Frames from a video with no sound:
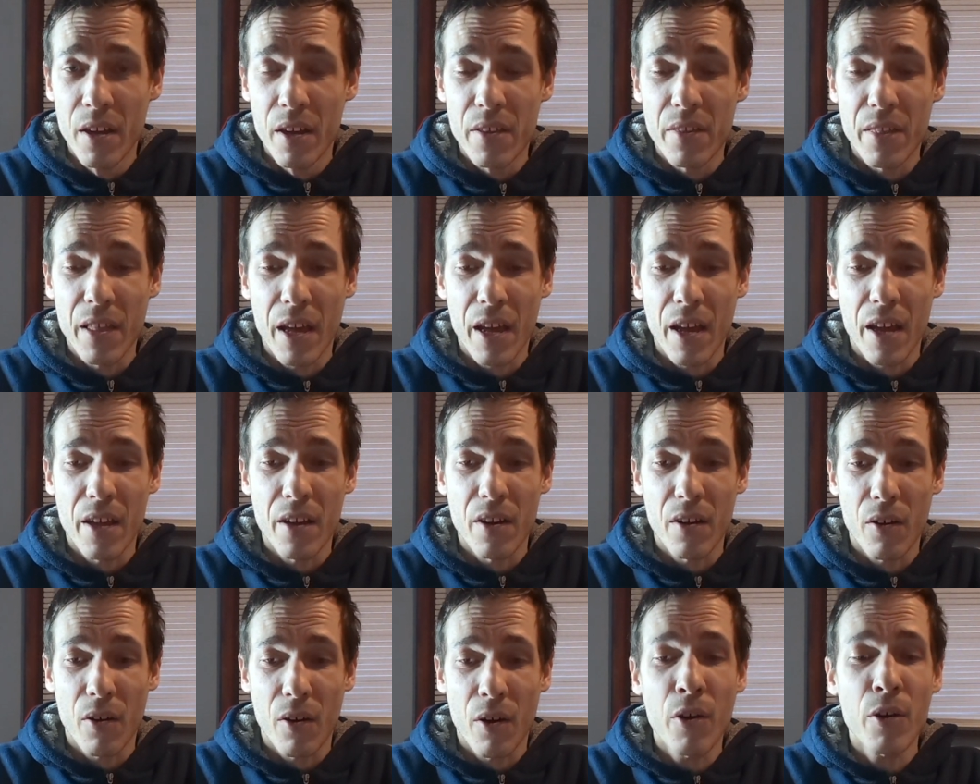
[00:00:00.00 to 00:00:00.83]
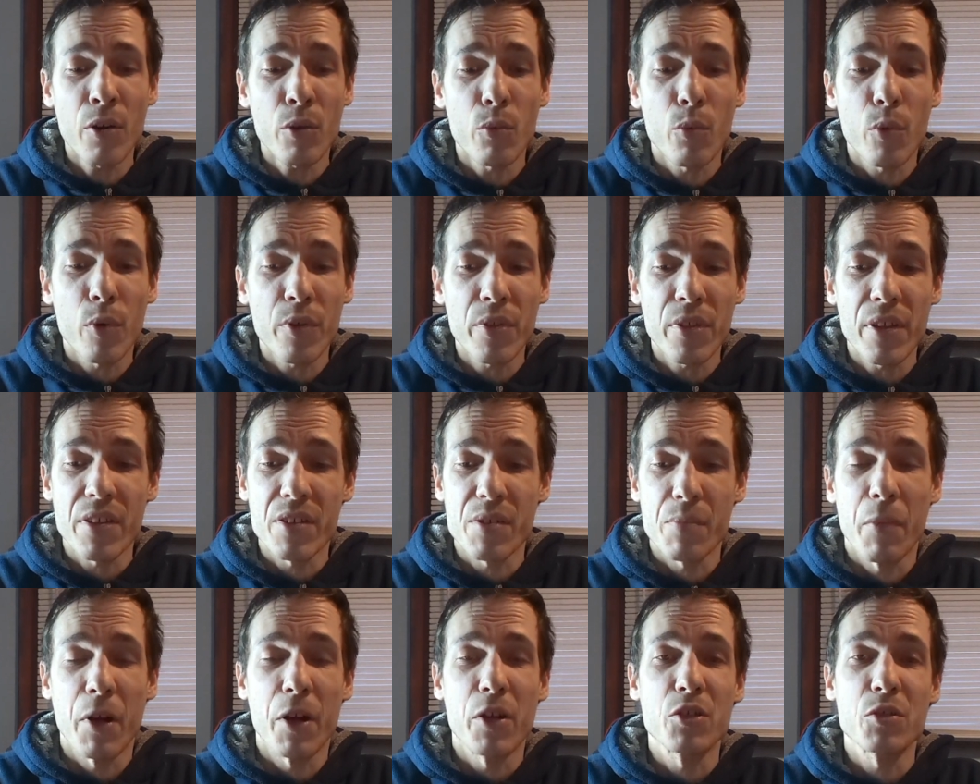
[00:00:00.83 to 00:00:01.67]
that aren't worth
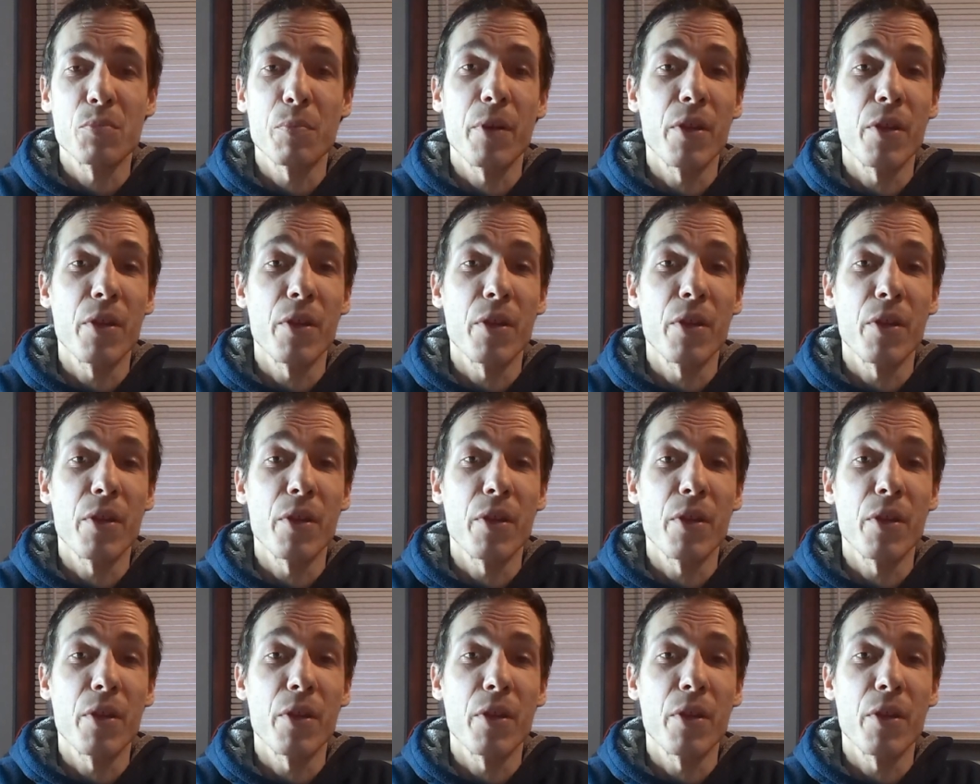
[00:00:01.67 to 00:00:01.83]
as much,